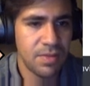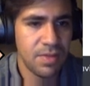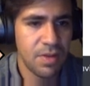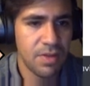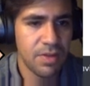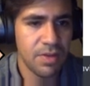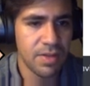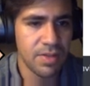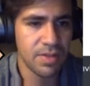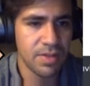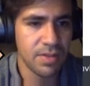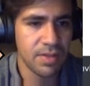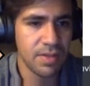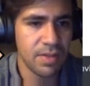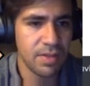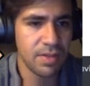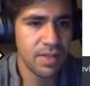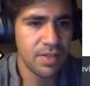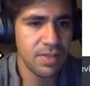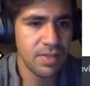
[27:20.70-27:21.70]
Okay, so
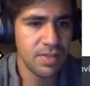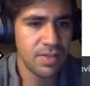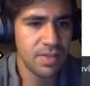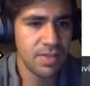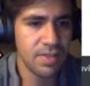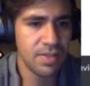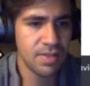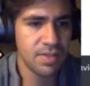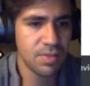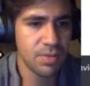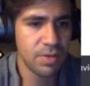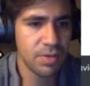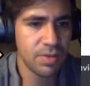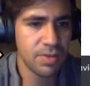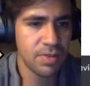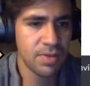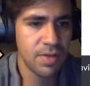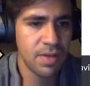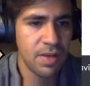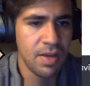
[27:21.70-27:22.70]
let's just see if this
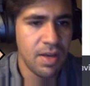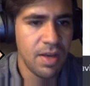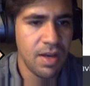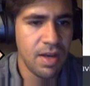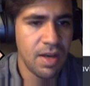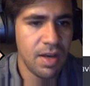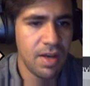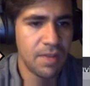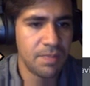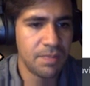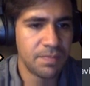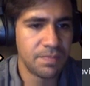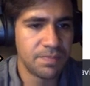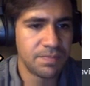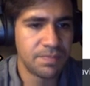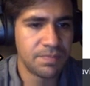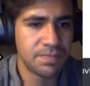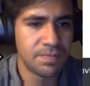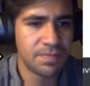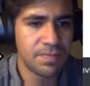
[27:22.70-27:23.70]
works.
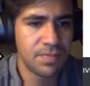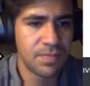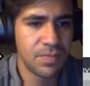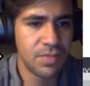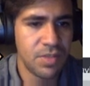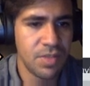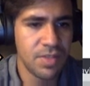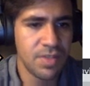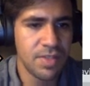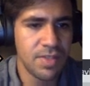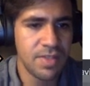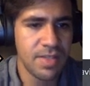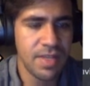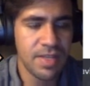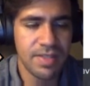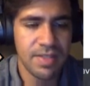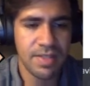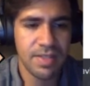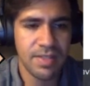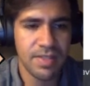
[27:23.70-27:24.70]
Just to
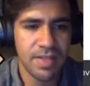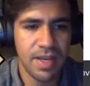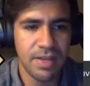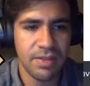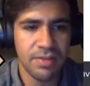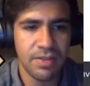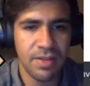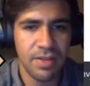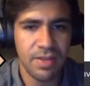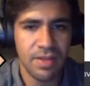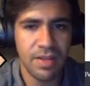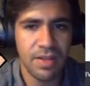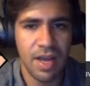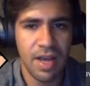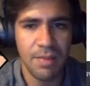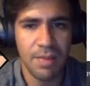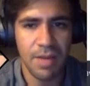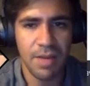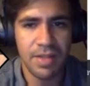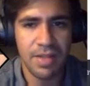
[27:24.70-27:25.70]
test things out,
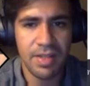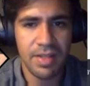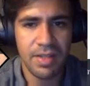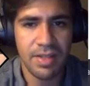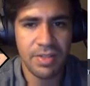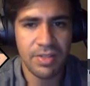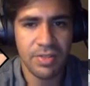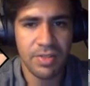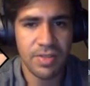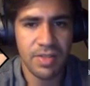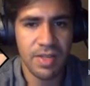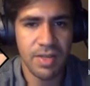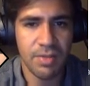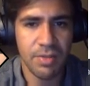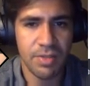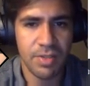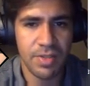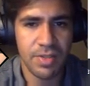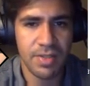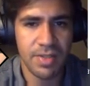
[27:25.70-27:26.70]
I'm on the initial state,
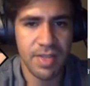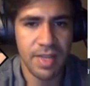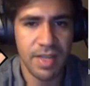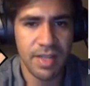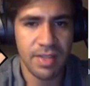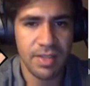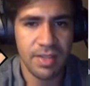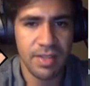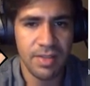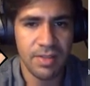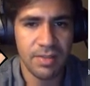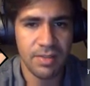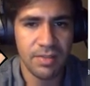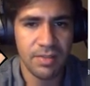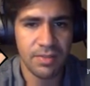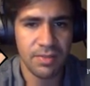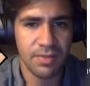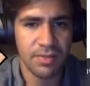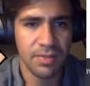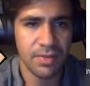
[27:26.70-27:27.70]
which is send,
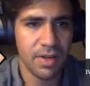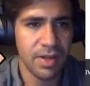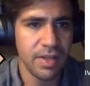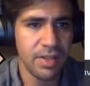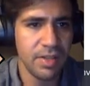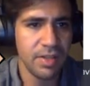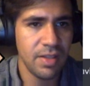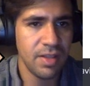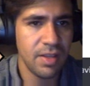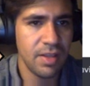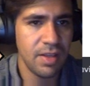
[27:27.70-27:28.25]
right?